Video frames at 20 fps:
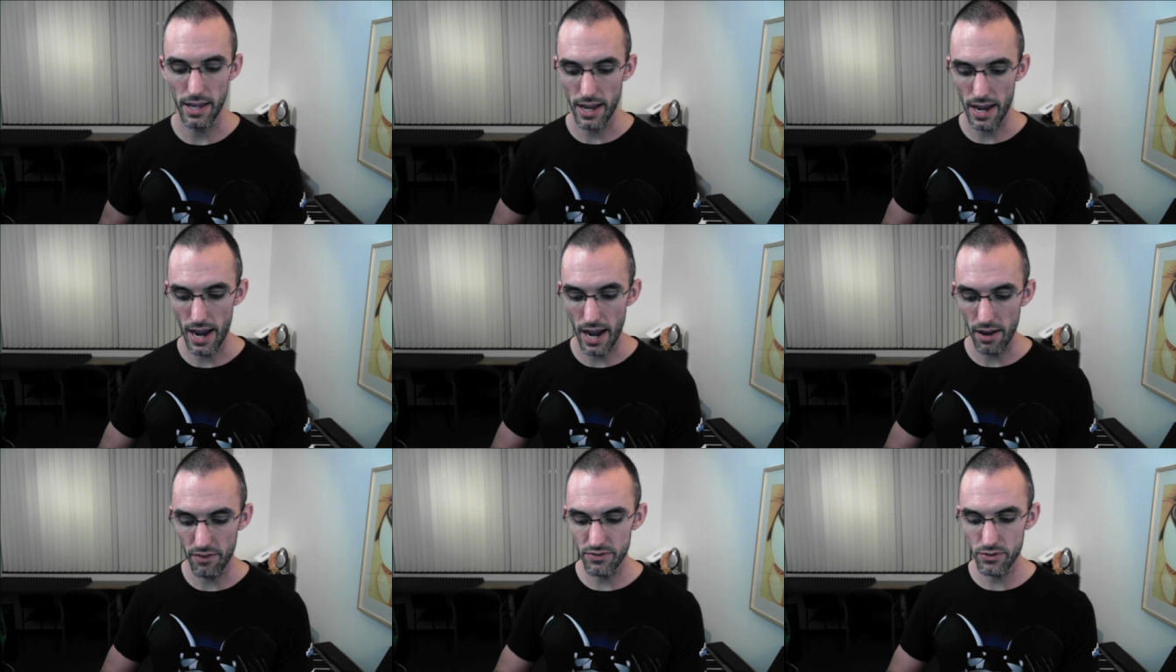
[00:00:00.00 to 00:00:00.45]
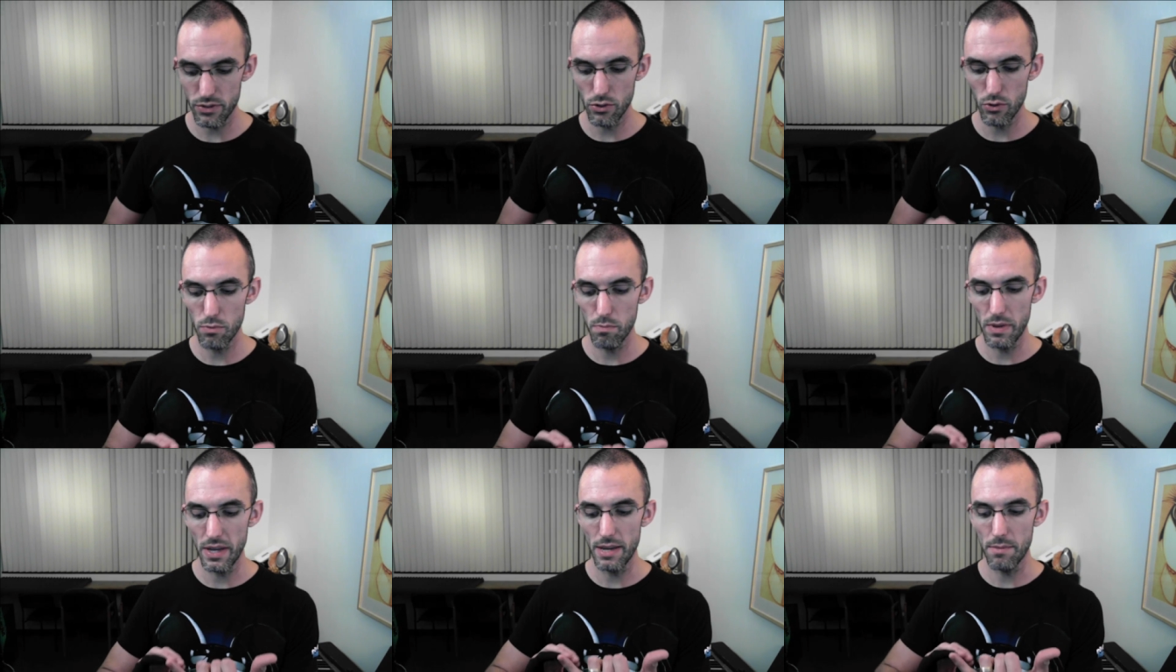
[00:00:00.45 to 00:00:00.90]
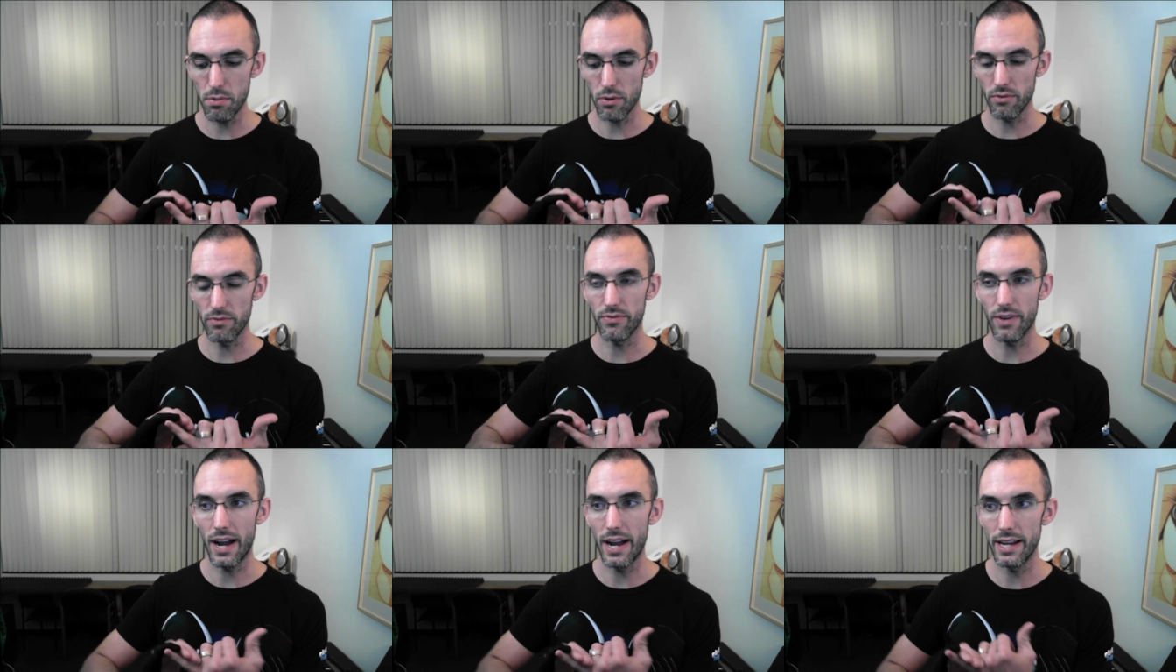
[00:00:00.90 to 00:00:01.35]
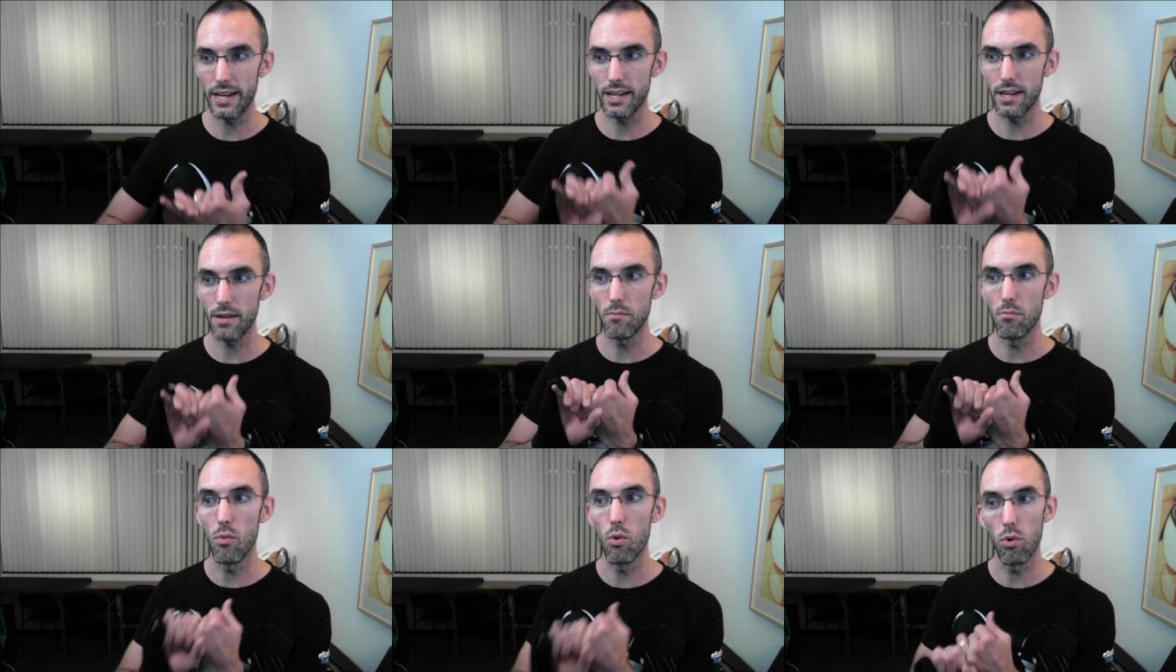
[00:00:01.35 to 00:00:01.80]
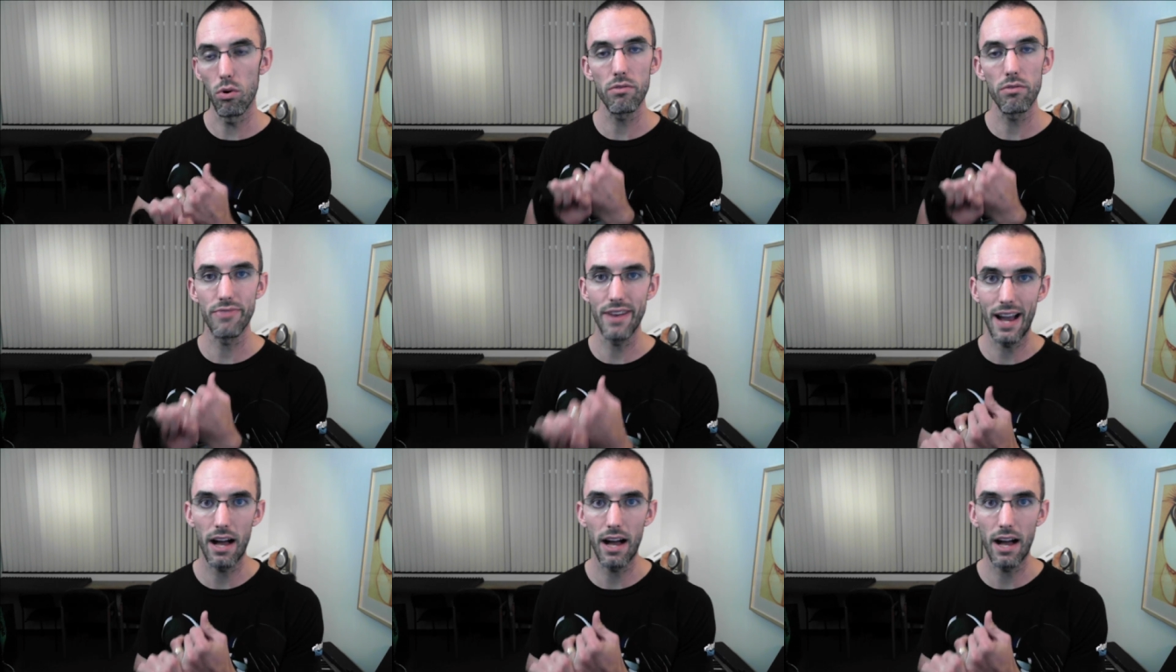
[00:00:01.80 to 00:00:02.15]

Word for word: They have to be providing more